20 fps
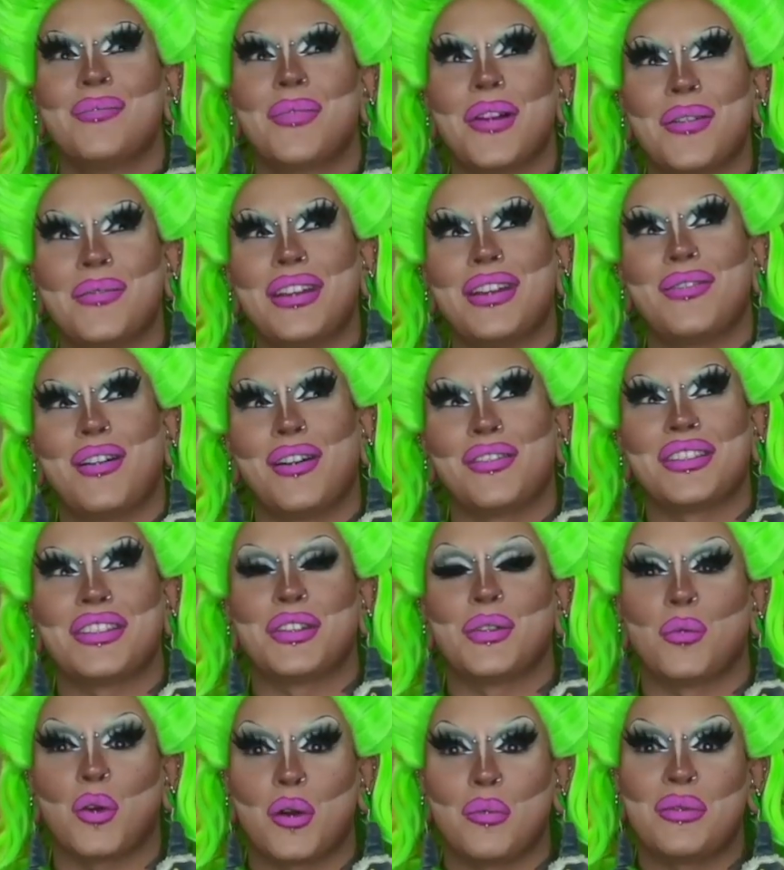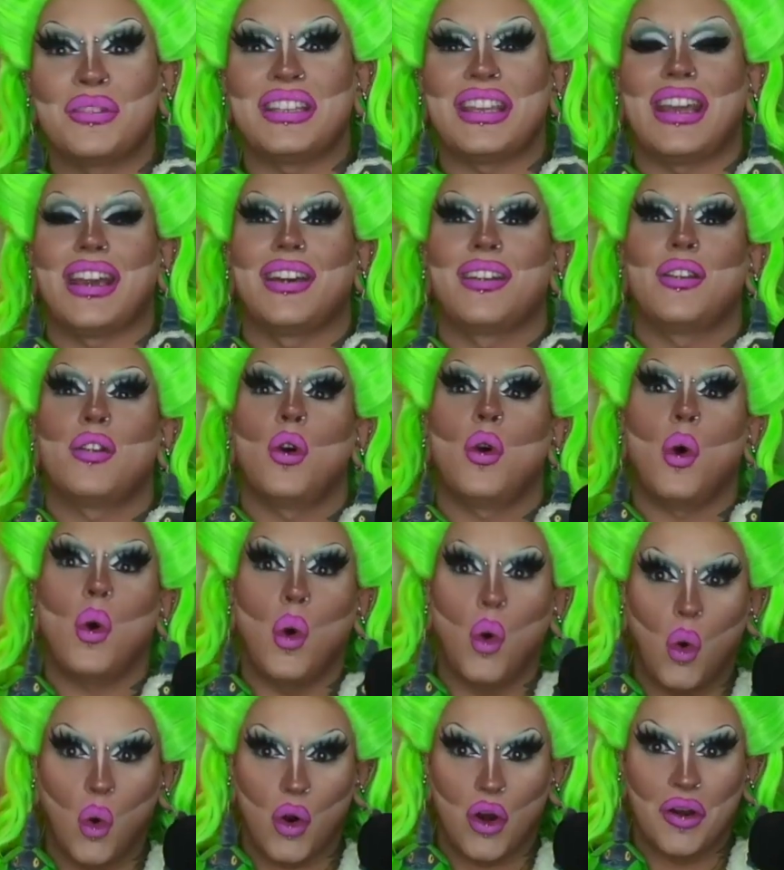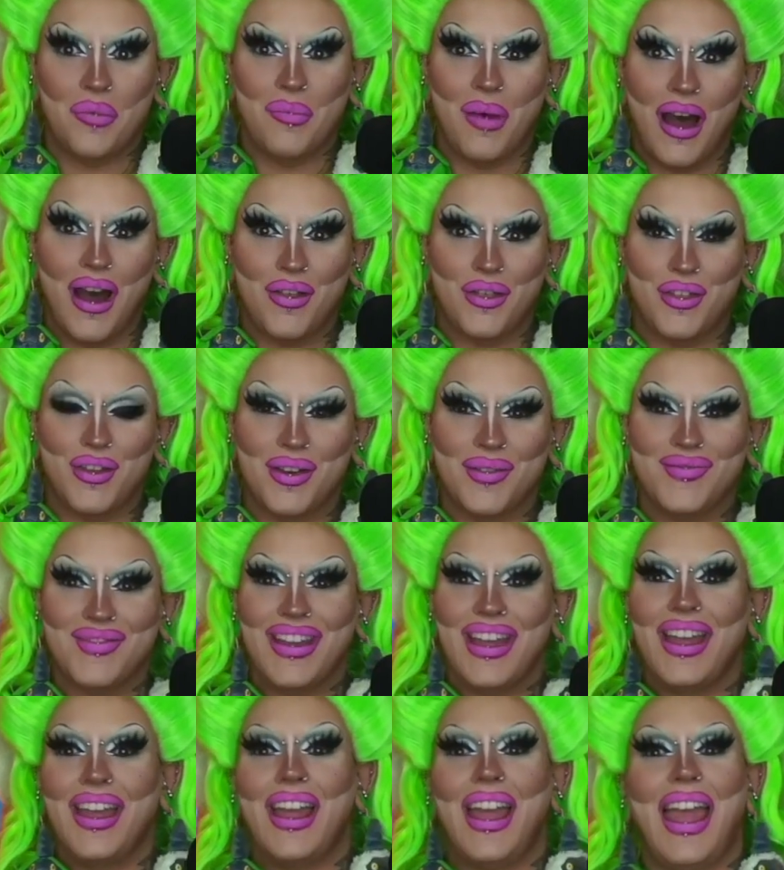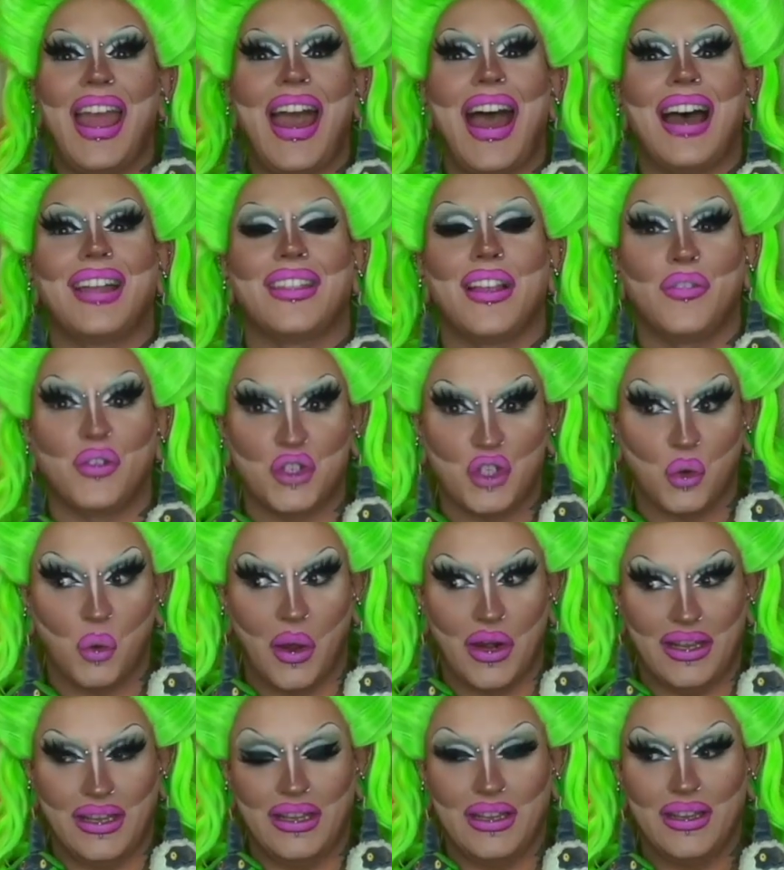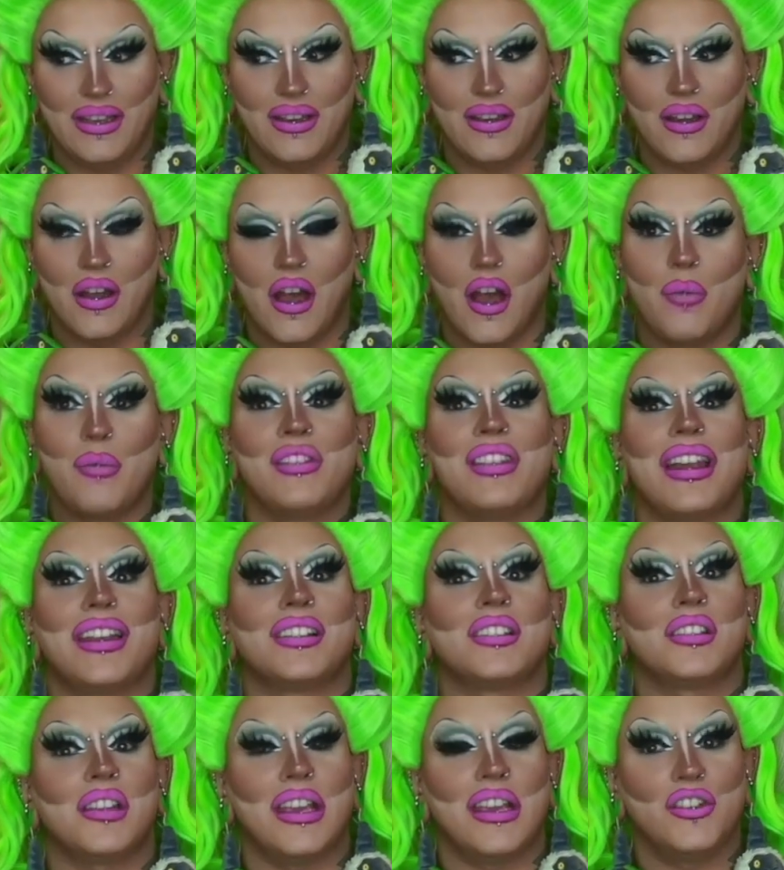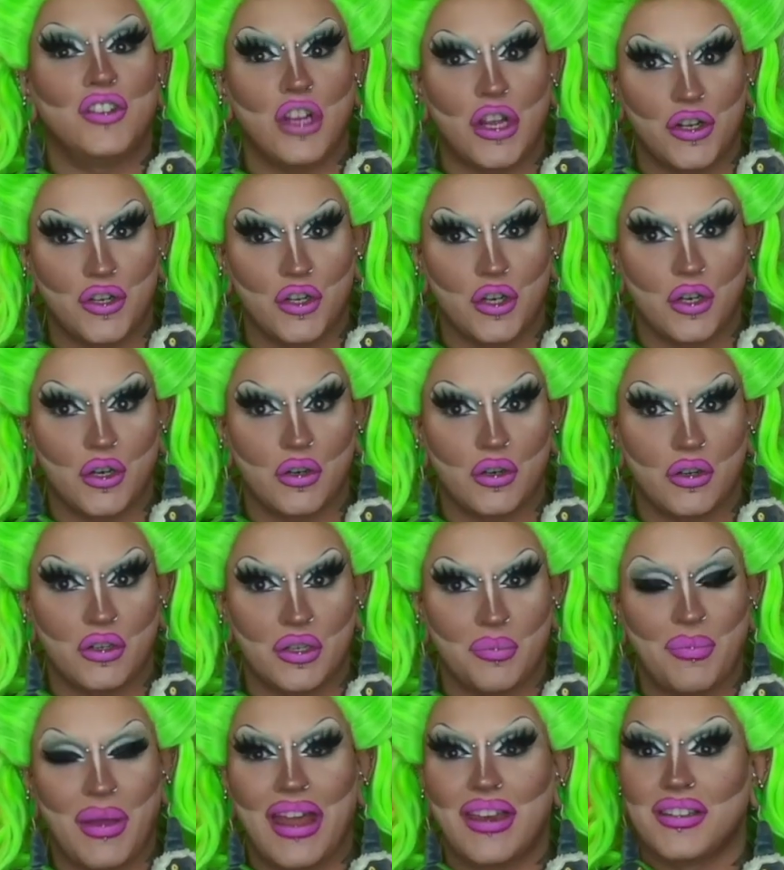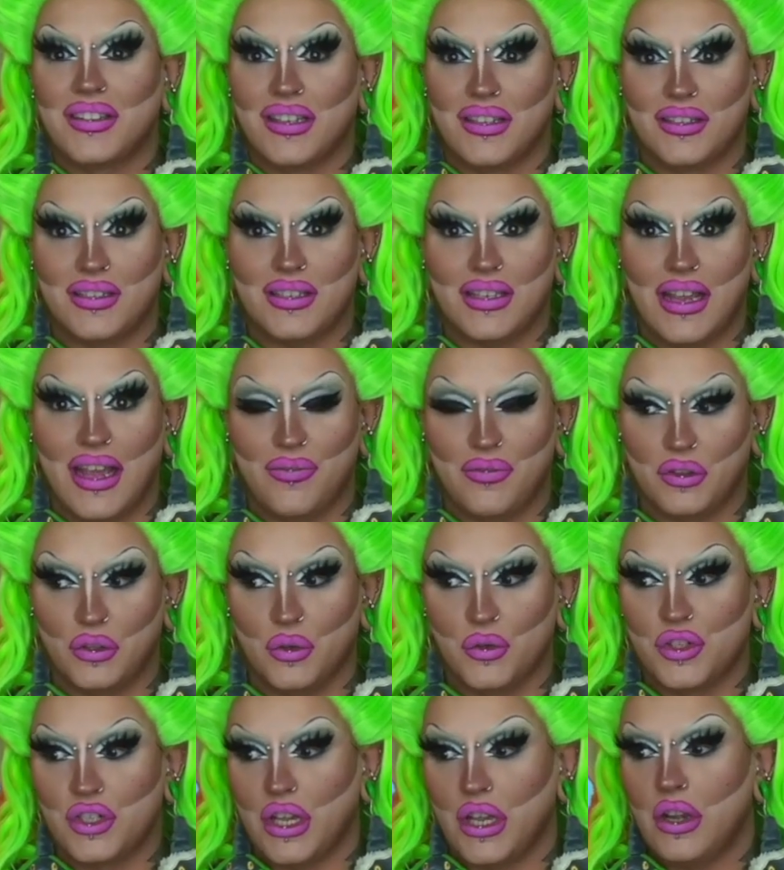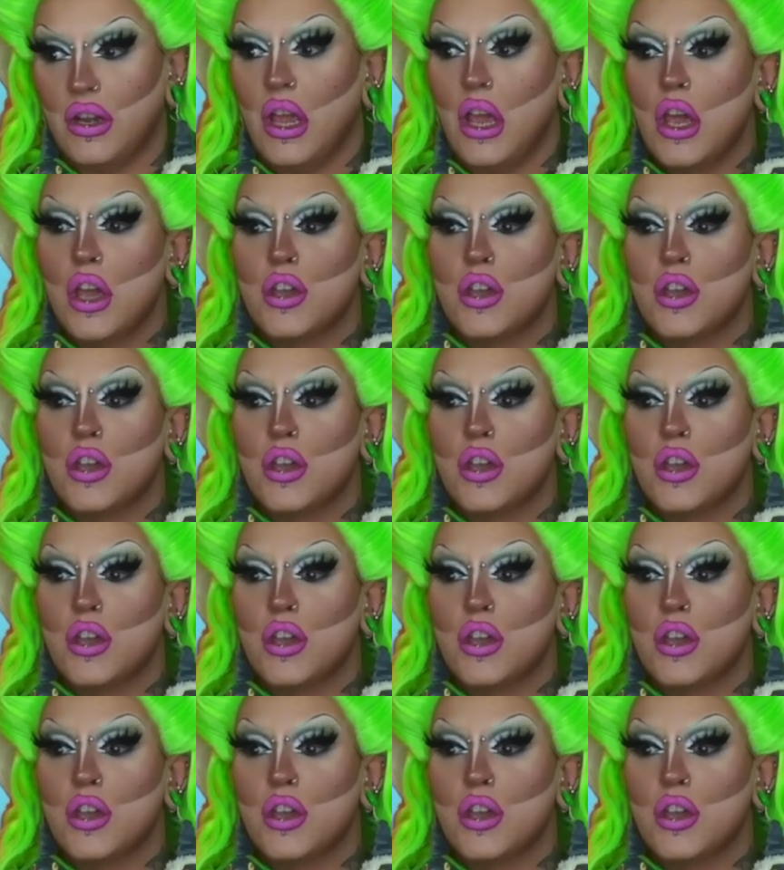Burmy evolves into WormaDAMN or Mothim at level 20. And that is a gender-dependent evolution.